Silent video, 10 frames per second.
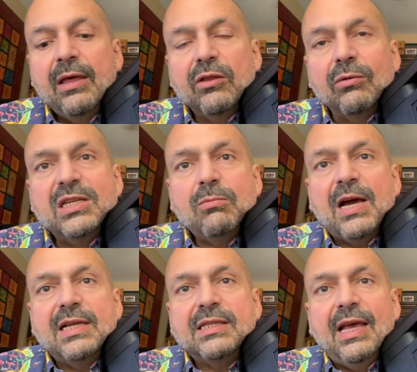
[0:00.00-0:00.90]
The reason
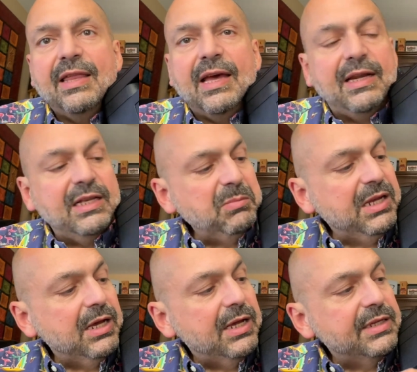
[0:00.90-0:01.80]
why I say that is
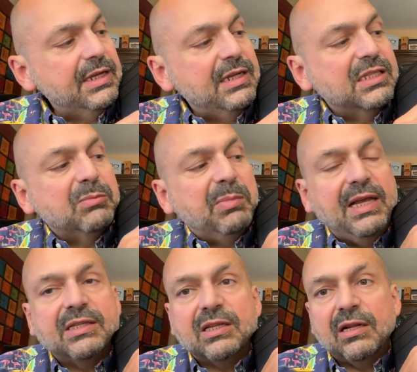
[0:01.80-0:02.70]
because it is
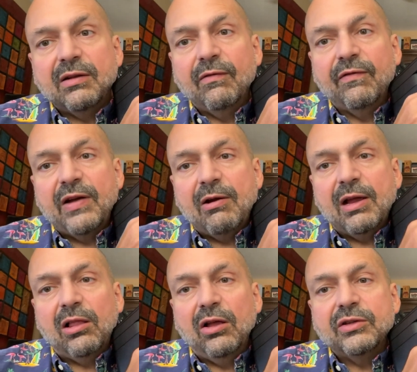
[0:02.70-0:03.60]
spaced very
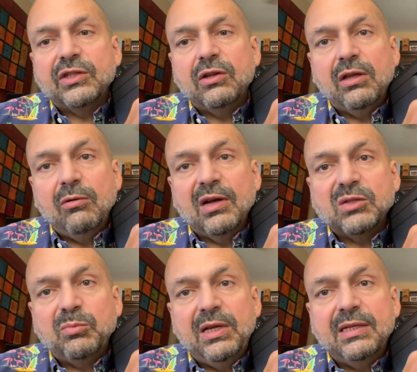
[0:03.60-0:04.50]
close to the
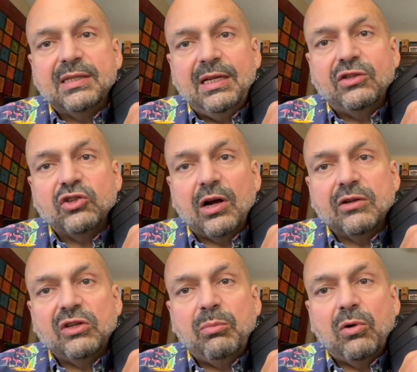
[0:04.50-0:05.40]
USB-C
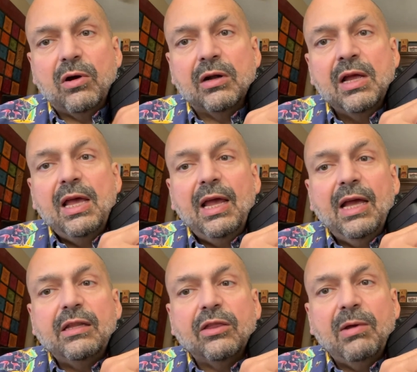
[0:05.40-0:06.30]
charging port
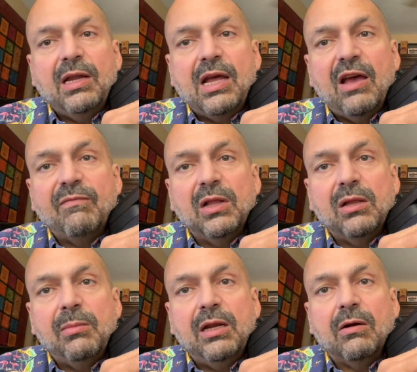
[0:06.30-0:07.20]
and the 3.5
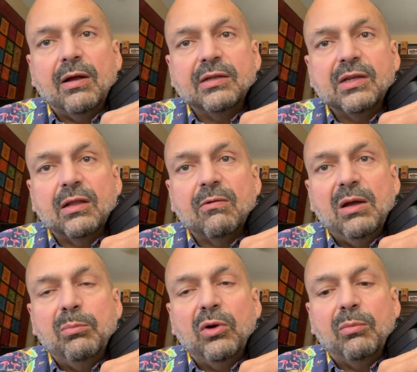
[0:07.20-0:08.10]
millimeter auxiliary
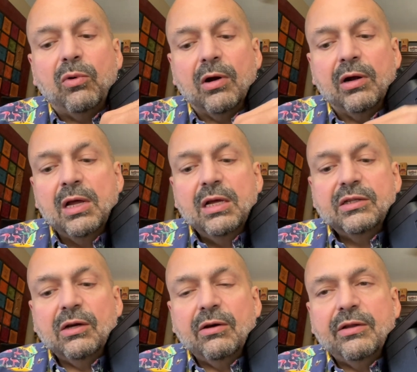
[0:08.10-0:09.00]
input port.
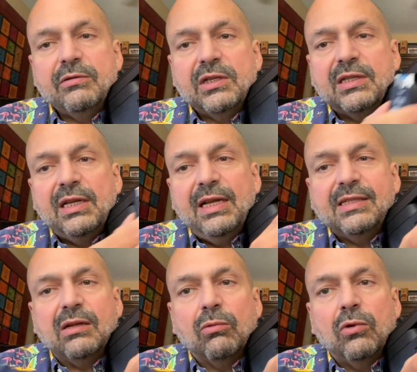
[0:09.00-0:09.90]
So there just
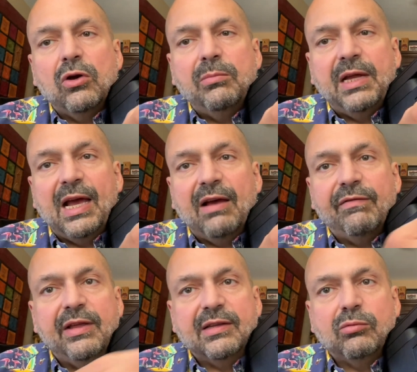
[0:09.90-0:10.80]
isn't room to
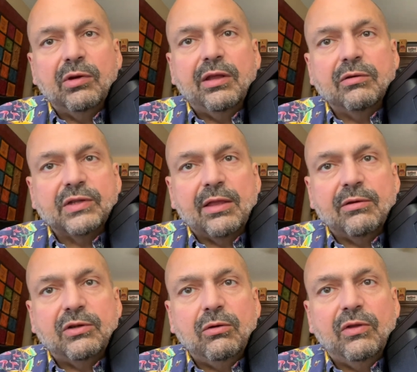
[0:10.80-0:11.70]
have this with those
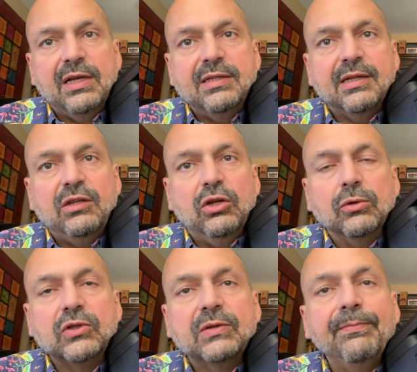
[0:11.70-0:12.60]
other two things in
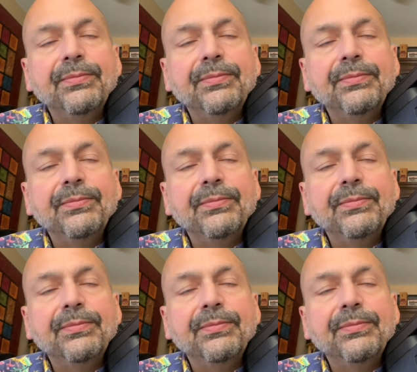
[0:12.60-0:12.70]
use.